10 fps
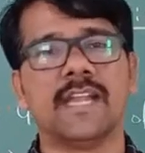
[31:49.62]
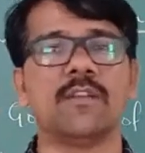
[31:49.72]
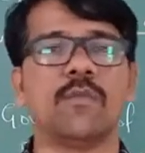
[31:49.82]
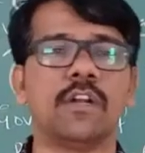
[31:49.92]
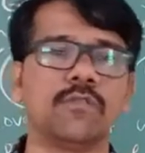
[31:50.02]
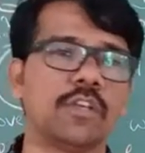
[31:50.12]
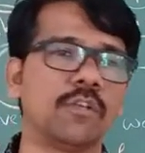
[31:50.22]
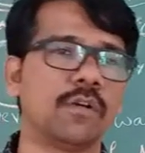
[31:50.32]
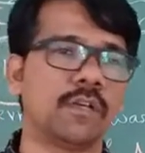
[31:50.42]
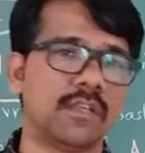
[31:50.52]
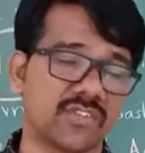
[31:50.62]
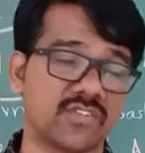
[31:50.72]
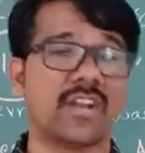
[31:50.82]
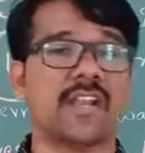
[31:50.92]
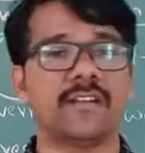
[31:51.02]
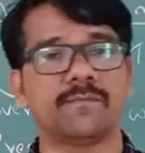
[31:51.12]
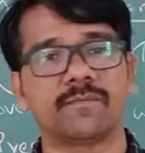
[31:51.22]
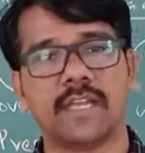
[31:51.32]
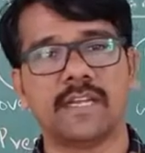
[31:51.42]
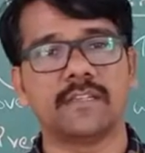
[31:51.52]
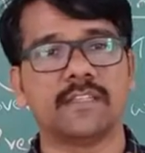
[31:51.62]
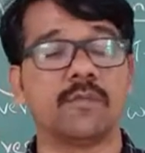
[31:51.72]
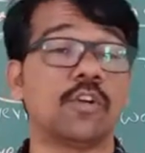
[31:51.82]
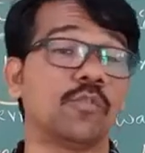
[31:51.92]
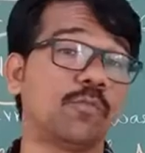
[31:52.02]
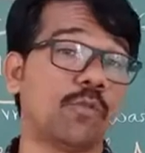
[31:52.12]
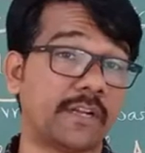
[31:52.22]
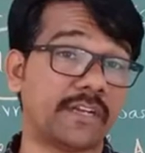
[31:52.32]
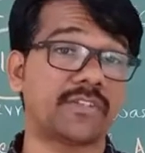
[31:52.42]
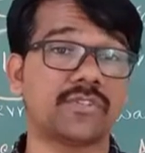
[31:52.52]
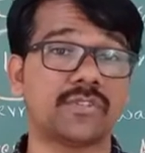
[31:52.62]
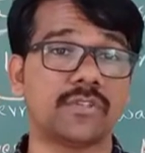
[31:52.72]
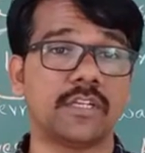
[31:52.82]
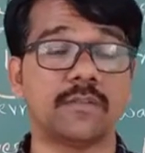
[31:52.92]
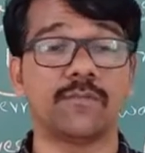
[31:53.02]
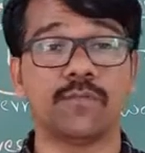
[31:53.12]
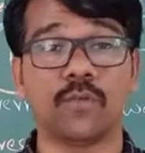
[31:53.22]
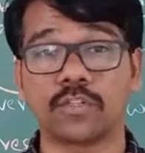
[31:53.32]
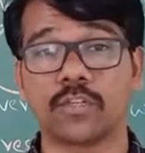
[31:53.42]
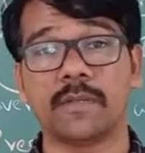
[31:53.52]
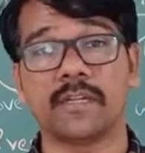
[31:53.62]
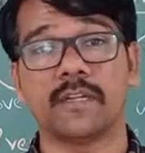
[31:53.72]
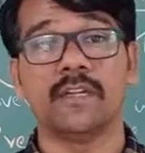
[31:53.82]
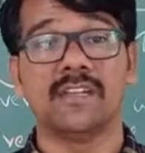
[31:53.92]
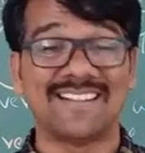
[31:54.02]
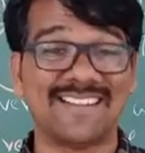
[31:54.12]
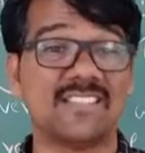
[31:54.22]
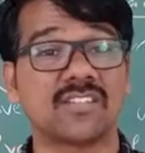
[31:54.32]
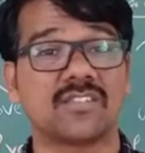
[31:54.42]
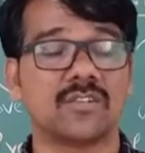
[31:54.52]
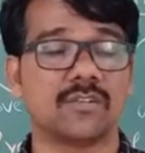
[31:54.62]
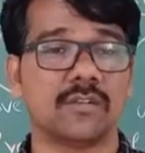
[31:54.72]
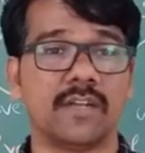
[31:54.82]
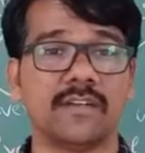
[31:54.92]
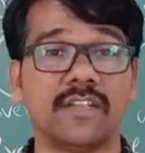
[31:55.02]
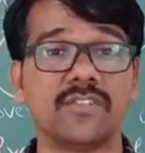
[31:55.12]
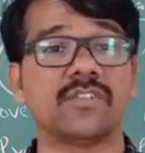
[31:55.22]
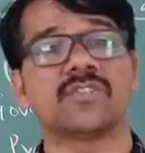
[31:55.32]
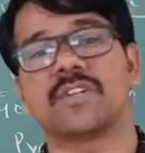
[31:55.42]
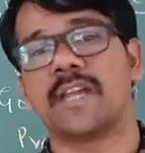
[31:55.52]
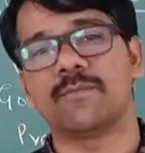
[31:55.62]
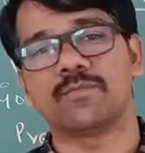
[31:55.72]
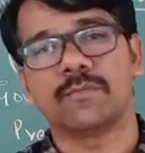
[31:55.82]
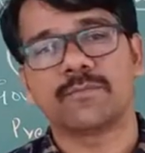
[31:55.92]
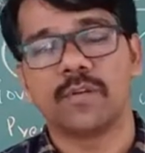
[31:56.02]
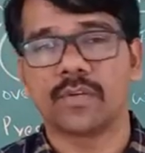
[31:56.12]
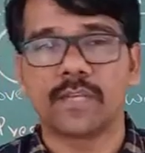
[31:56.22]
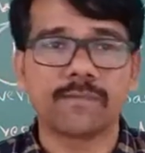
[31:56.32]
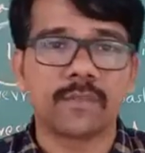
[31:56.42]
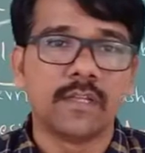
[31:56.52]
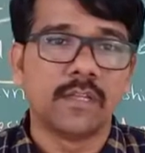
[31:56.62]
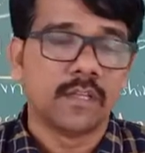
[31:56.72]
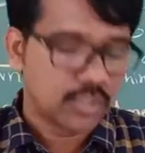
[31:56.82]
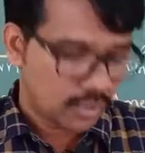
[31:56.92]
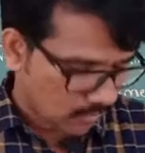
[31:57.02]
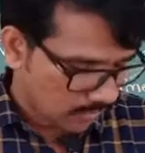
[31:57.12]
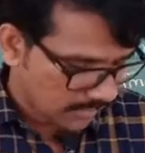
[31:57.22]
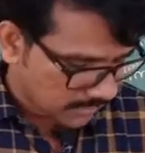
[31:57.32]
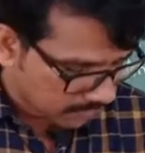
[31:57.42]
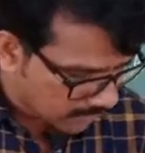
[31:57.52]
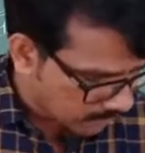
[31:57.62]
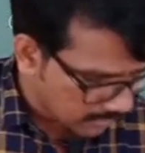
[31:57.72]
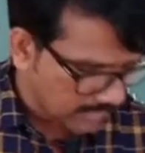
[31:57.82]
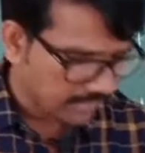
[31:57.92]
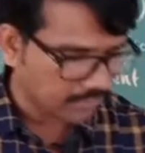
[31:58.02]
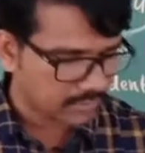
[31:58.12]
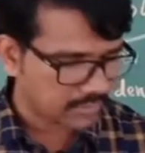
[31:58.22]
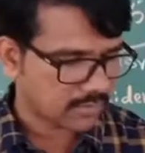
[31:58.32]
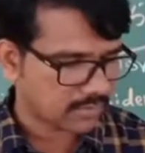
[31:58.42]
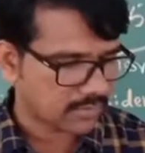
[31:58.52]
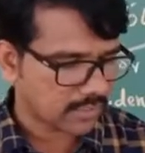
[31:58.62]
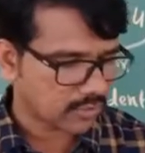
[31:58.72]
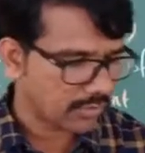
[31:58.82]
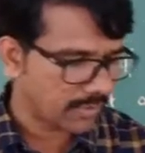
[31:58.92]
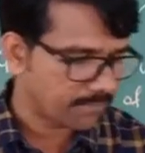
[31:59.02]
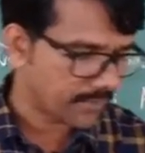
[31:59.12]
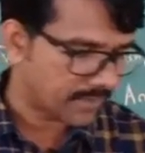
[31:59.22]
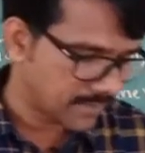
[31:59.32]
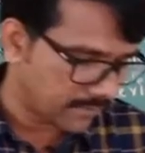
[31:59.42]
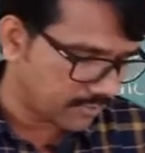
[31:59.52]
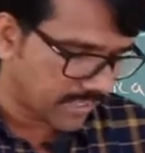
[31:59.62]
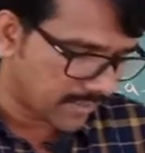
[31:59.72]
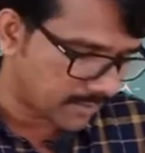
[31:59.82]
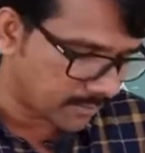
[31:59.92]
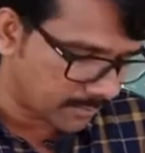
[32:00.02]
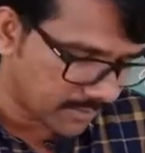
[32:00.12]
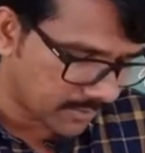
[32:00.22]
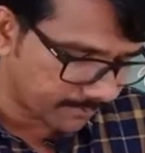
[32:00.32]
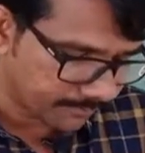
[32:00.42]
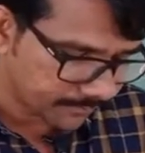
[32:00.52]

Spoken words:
And they want to give extra land, and they want to protect us in the forthcoming disaster and dangerous times. Okay, so dear students, we'll continue this short story, Chief Seattle's speech.